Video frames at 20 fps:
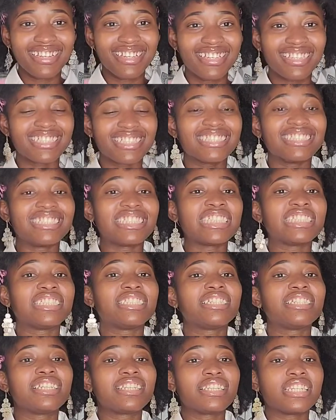and did
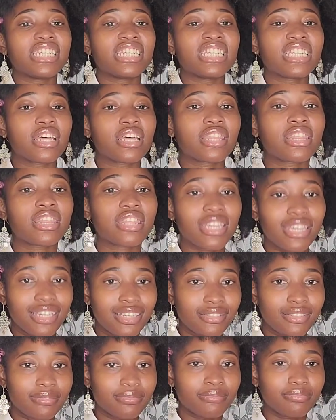nothing,
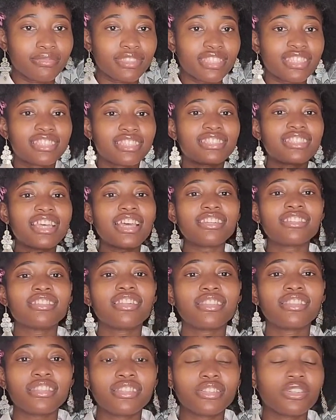said
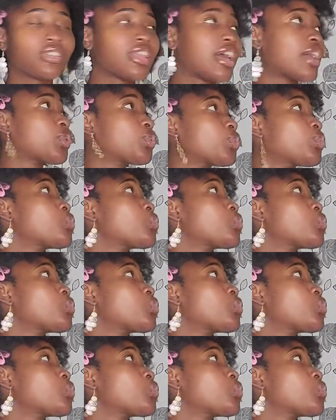nothing. They're like,